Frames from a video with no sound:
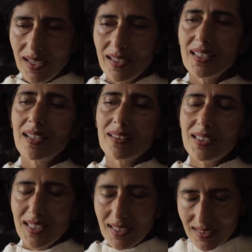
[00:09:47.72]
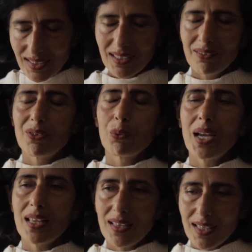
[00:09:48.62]
in the understanding of the
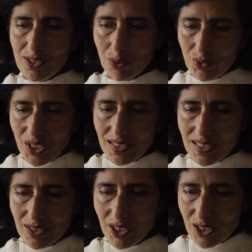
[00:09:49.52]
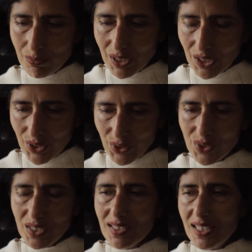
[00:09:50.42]
way that this object is going to be
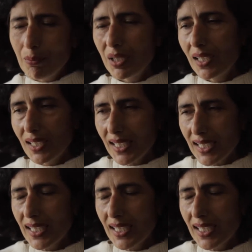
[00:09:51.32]
used. And similarly,